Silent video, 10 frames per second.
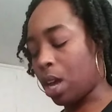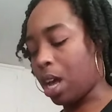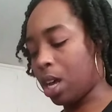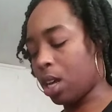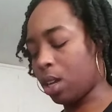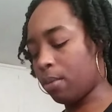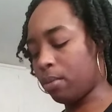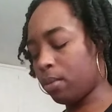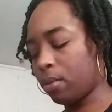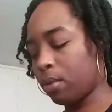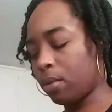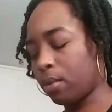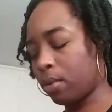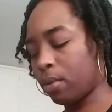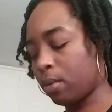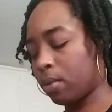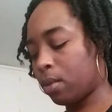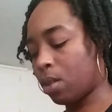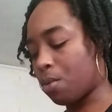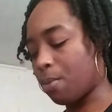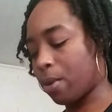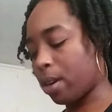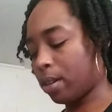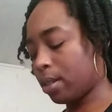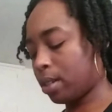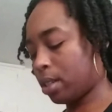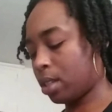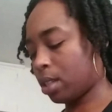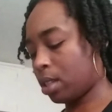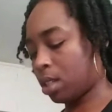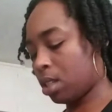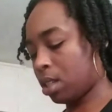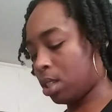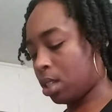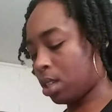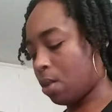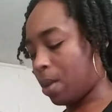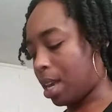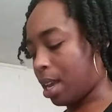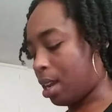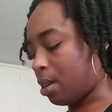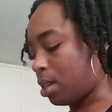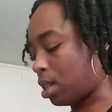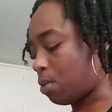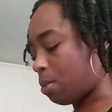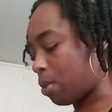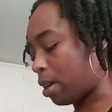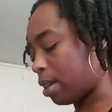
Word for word: Um, one more. Weekend energy, one more.